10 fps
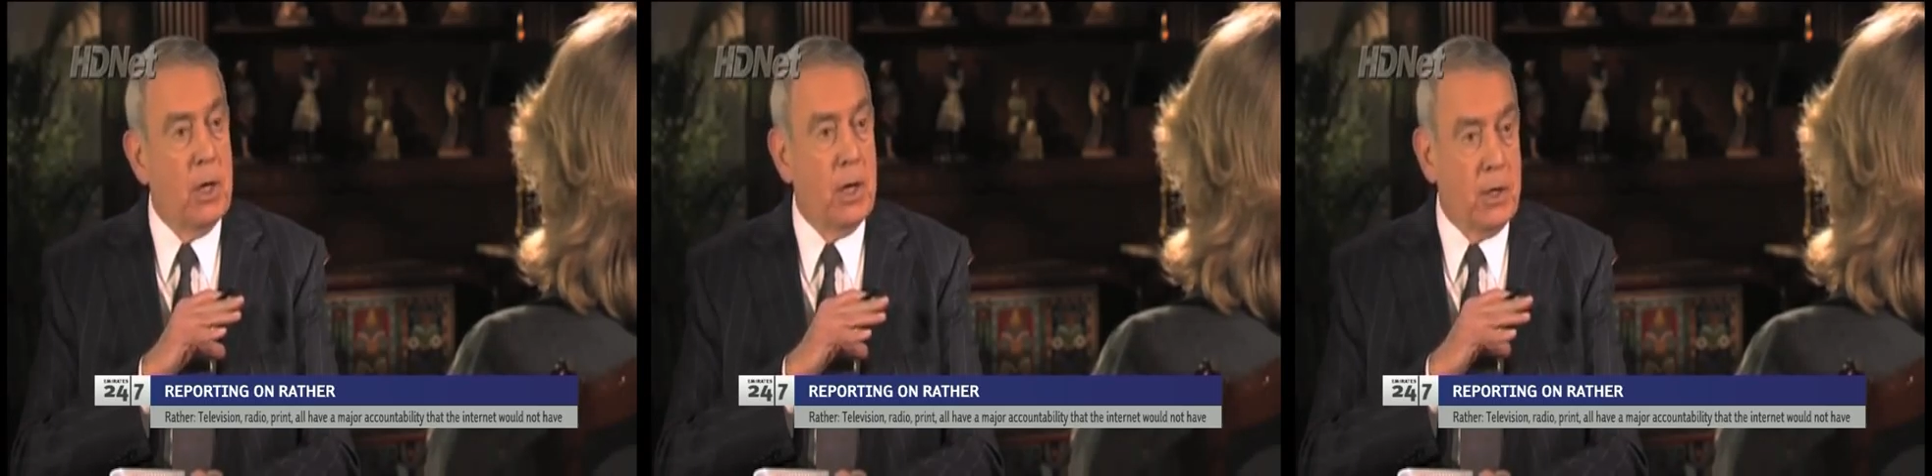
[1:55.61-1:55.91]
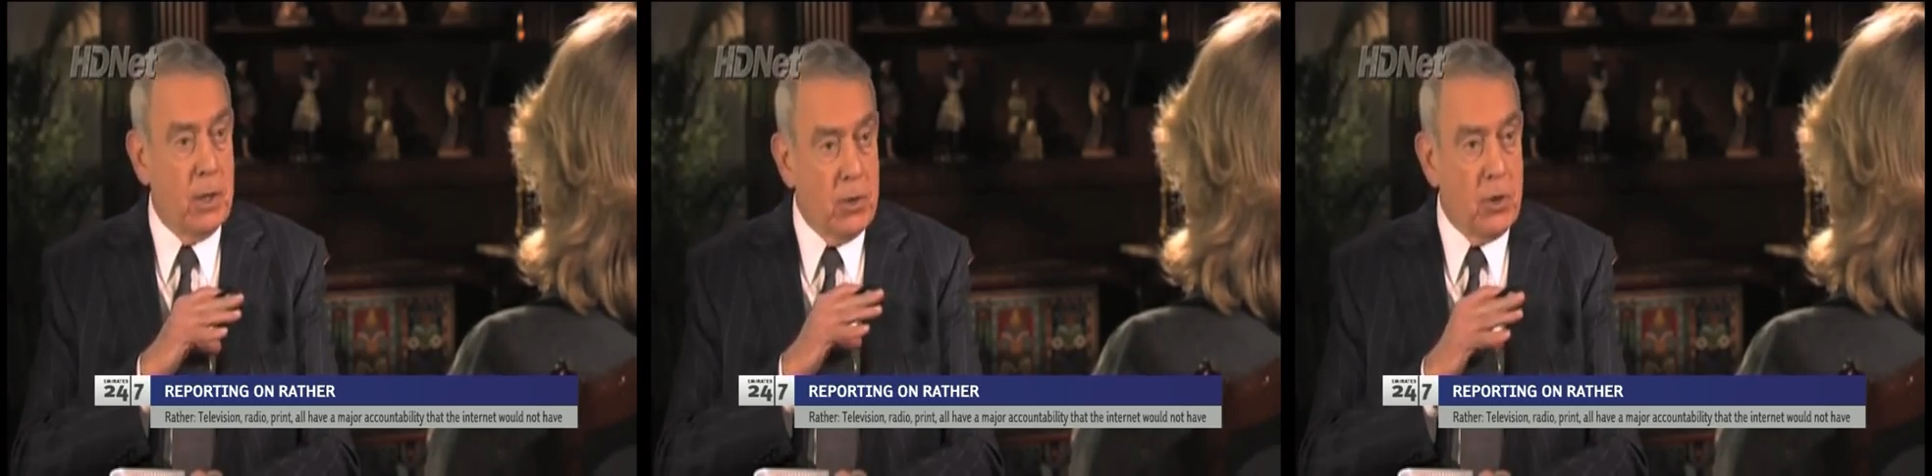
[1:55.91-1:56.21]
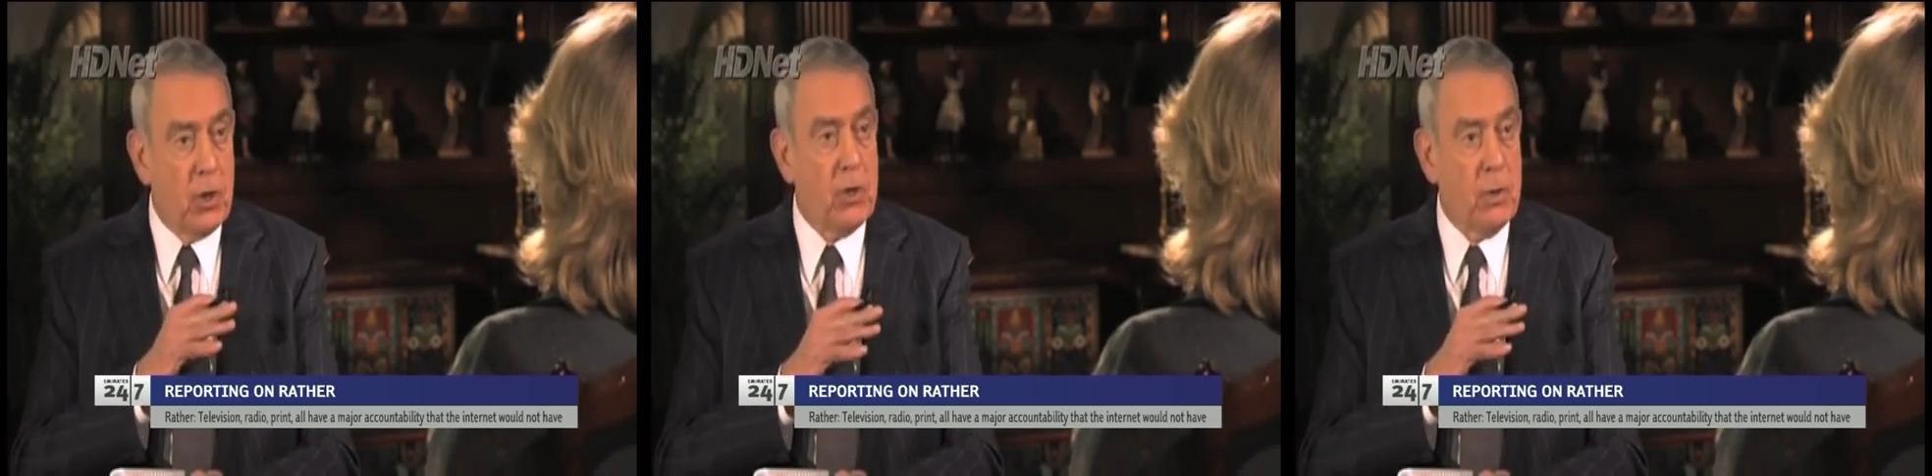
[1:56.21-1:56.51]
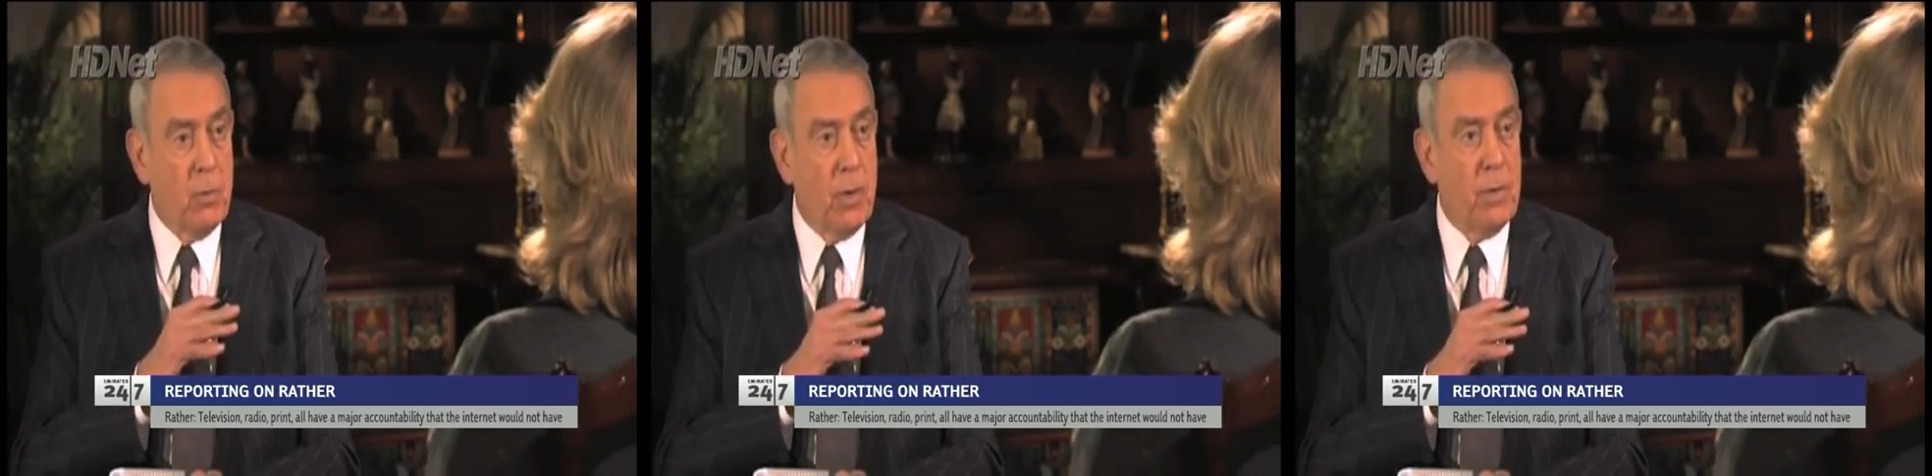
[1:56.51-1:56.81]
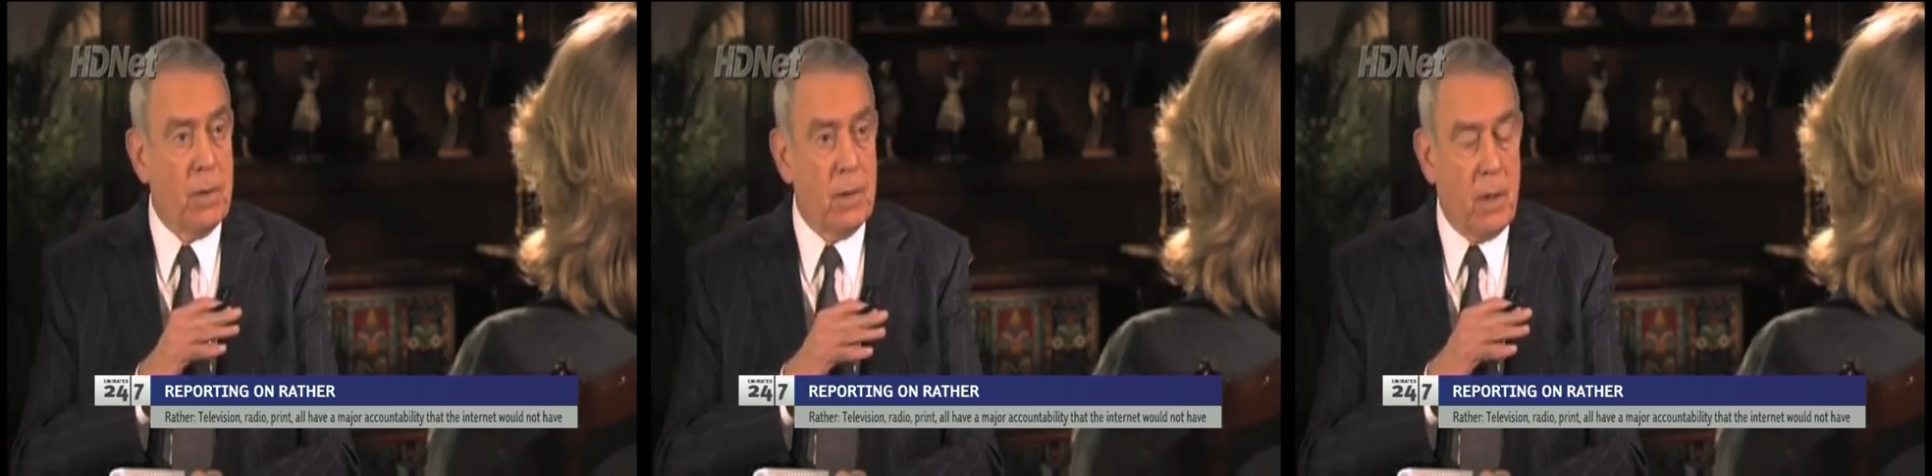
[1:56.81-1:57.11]
a one-hour weekly
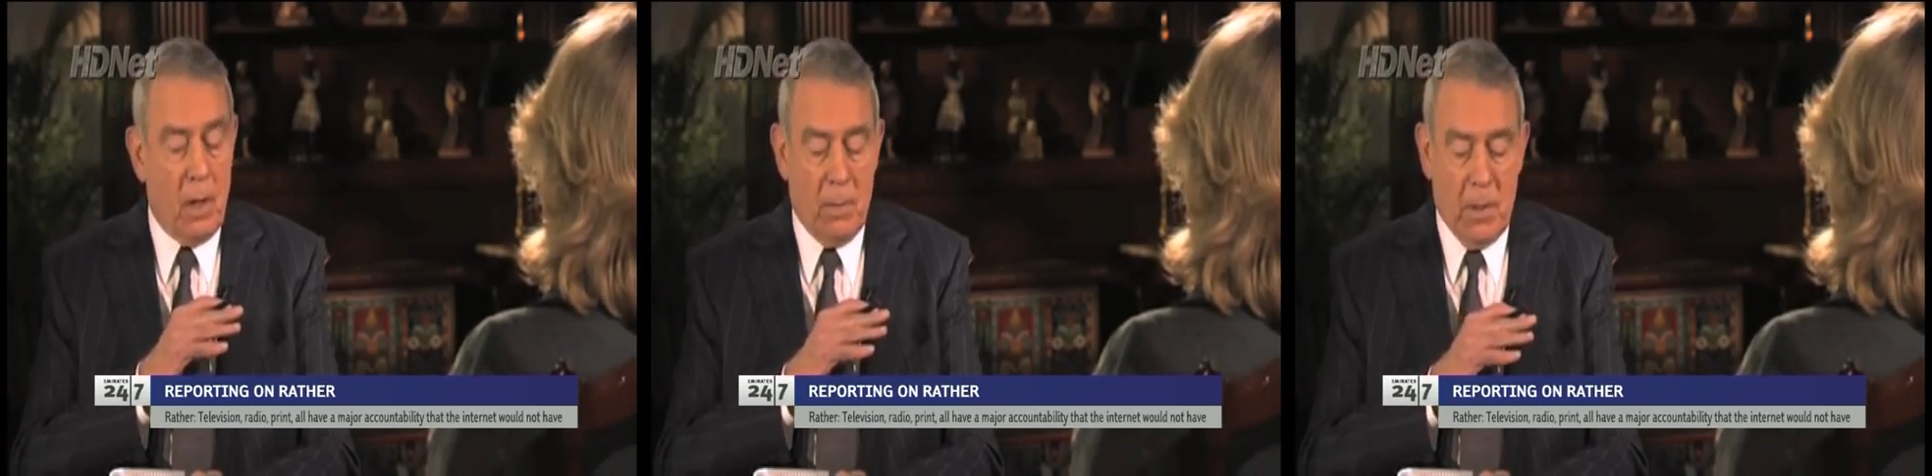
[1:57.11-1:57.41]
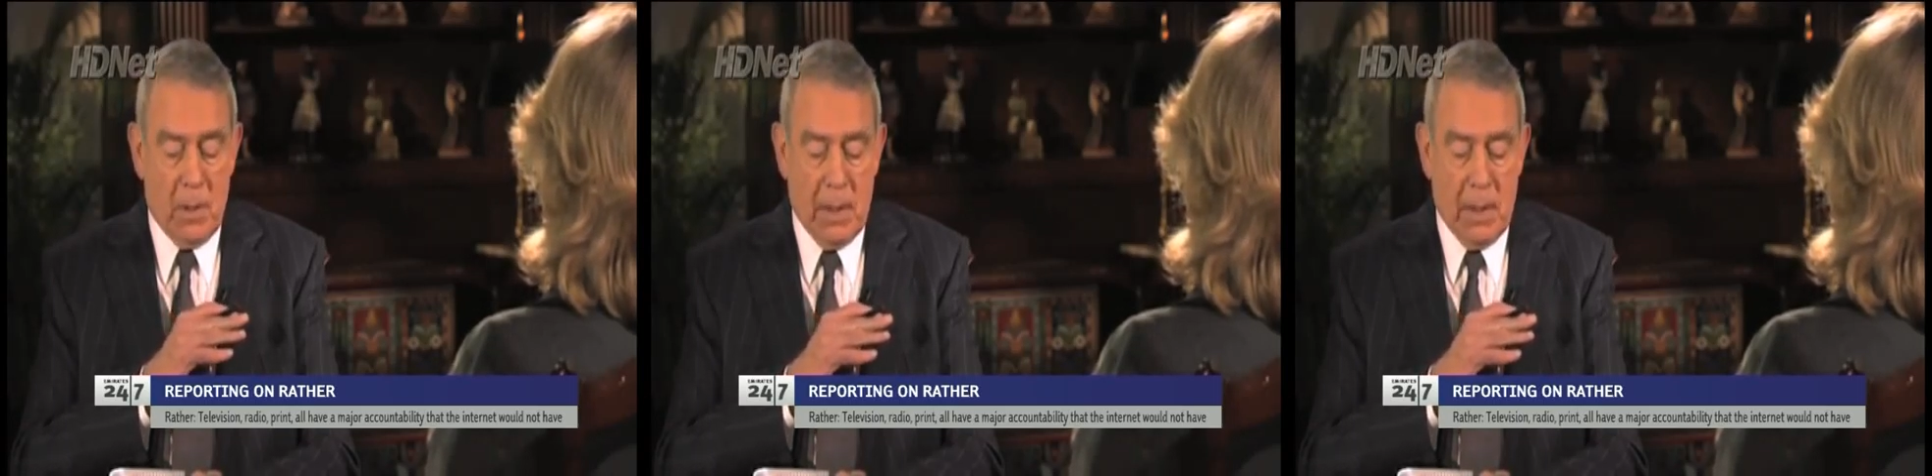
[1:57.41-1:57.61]
news program on